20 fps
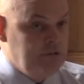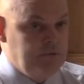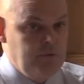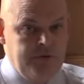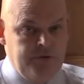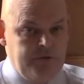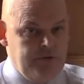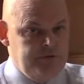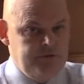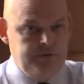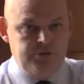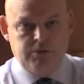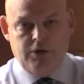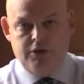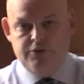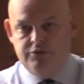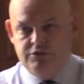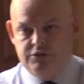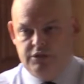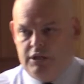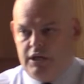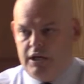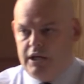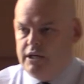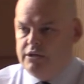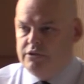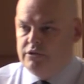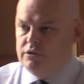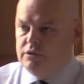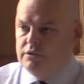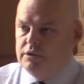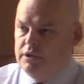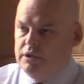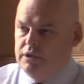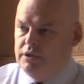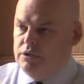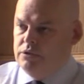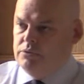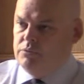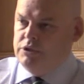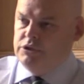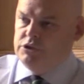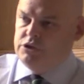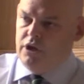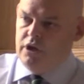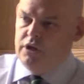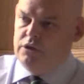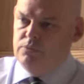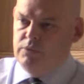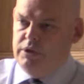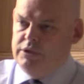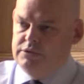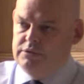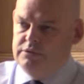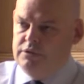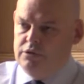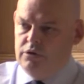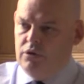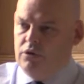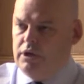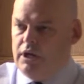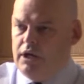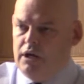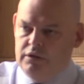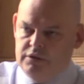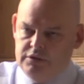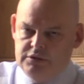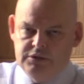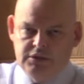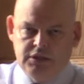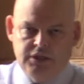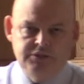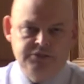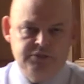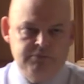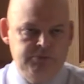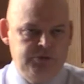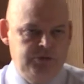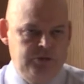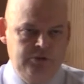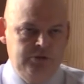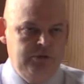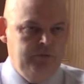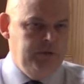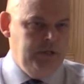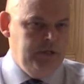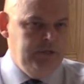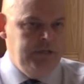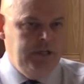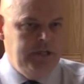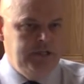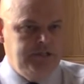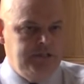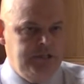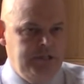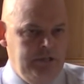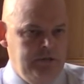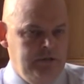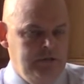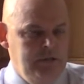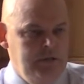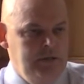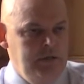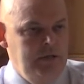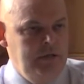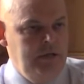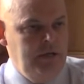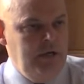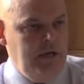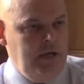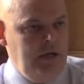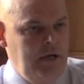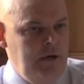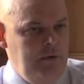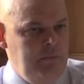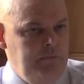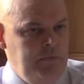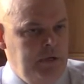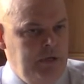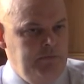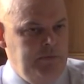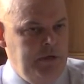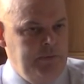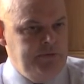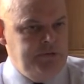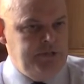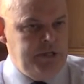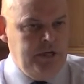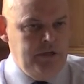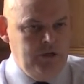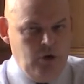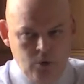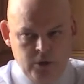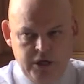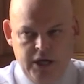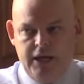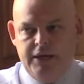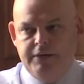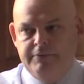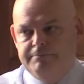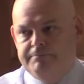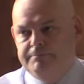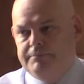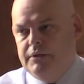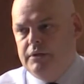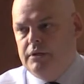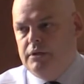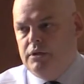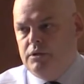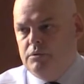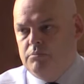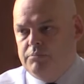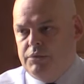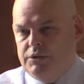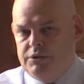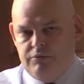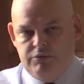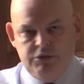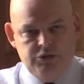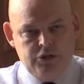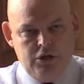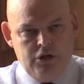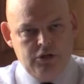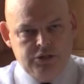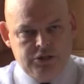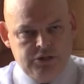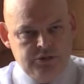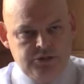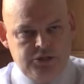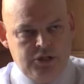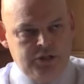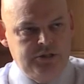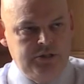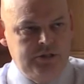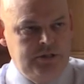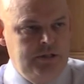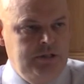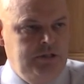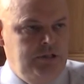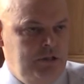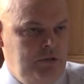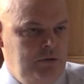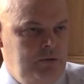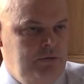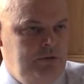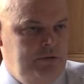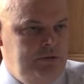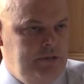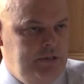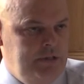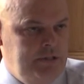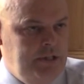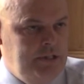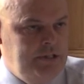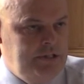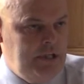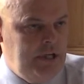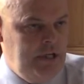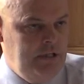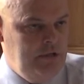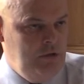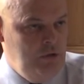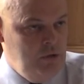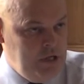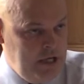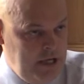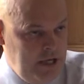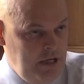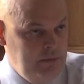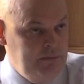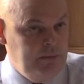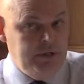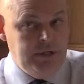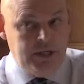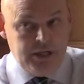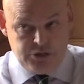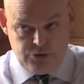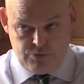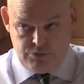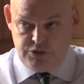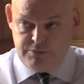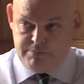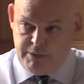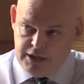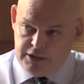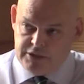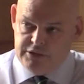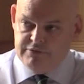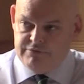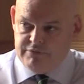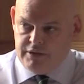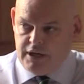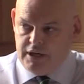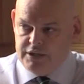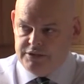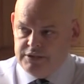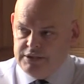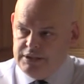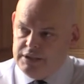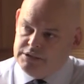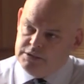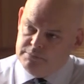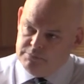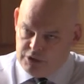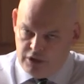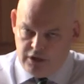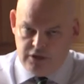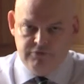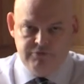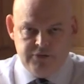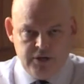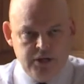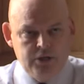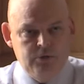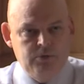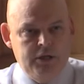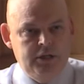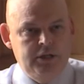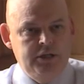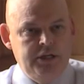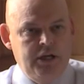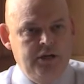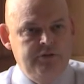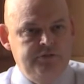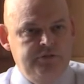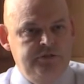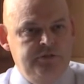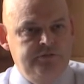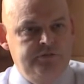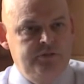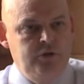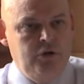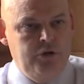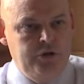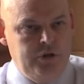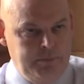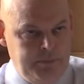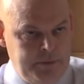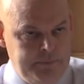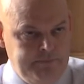whether it's the 12th of July or when Down win the All-Ireland, as I'm sure they will next year, people say, okay. But the research consistently shows, they say, okay, but let's respect the flags and get them down very quickly after they've gone up.